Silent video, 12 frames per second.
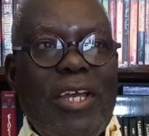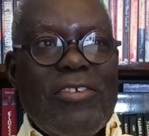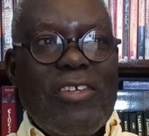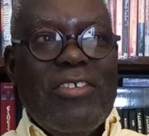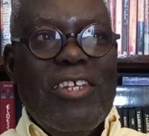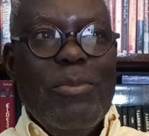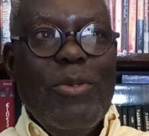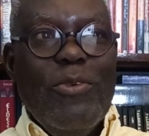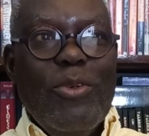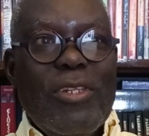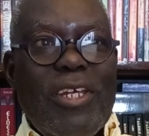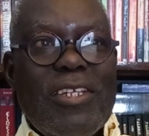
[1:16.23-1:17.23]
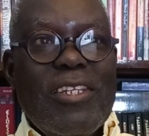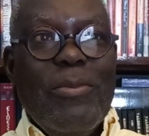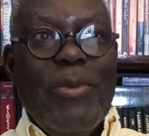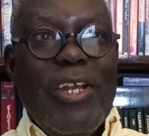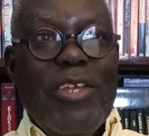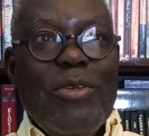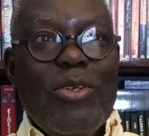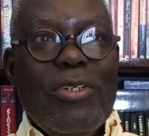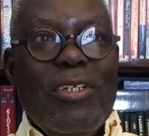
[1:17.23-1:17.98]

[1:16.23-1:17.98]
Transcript: as I said before, that the manager